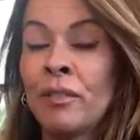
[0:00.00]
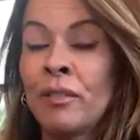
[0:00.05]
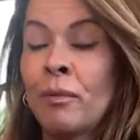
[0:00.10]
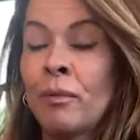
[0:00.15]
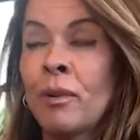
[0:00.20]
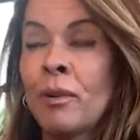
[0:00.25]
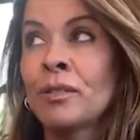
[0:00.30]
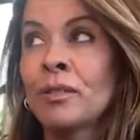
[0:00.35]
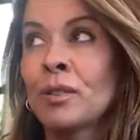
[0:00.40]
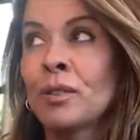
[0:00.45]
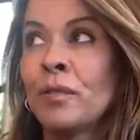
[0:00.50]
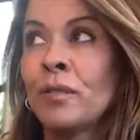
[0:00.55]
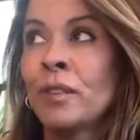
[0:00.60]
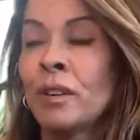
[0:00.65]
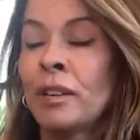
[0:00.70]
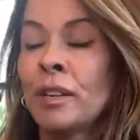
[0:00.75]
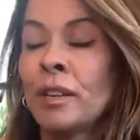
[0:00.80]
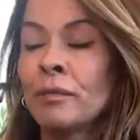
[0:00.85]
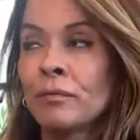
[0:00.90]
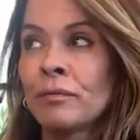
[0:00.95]
They were also
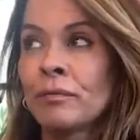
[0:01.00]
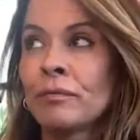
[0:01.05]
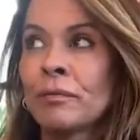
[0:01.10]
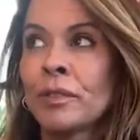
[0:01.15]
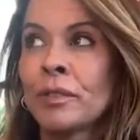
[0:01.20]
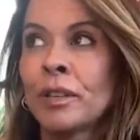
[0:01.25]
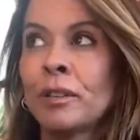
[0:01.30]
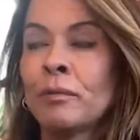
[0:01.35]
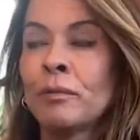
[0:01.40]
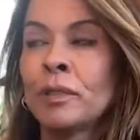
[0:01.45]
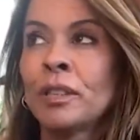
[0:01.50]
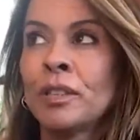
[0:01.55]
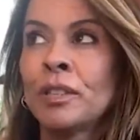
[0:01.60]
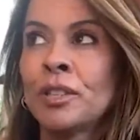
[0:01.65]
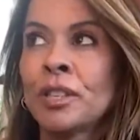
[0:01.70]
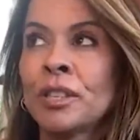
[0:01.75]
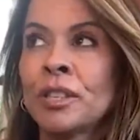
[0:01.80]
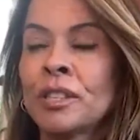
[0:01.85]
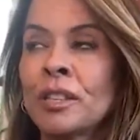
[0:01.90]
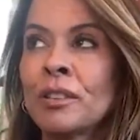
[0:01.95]
very, very
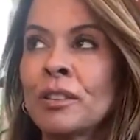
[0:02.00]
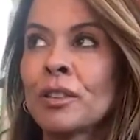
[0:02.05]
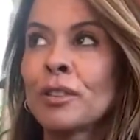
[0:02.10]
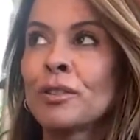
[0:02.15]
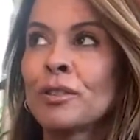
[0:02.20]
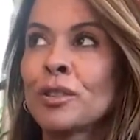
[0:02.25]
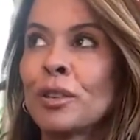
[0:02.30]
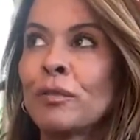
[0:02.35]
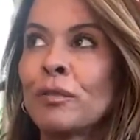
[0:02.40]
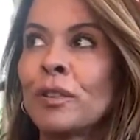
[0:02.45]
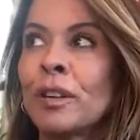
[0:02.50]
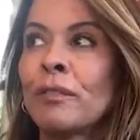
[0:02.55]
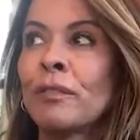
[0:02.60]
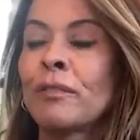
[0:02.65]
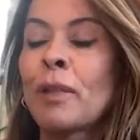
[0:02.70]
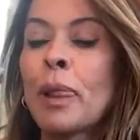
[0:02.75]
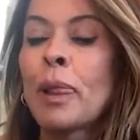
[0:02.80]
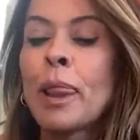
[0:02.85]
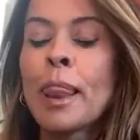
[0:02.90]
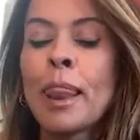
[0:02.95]
religious and
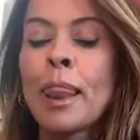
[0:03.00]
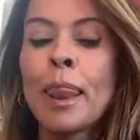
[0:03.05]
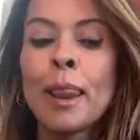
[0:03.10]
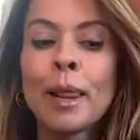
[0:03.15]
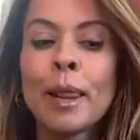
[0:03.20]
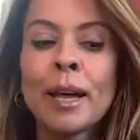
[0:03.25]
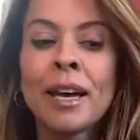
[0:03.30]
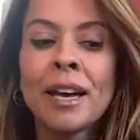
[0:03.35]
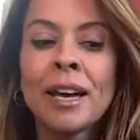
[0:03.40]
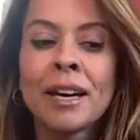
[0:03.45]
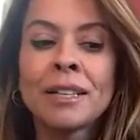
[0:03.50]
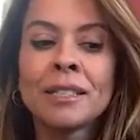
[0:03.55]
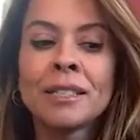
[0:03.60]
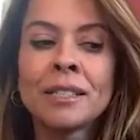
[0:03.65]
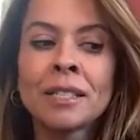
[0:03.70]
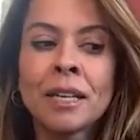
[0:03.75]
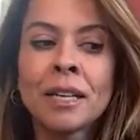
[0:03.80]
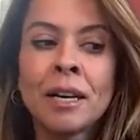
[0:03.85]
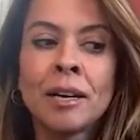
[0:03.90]
conservative, and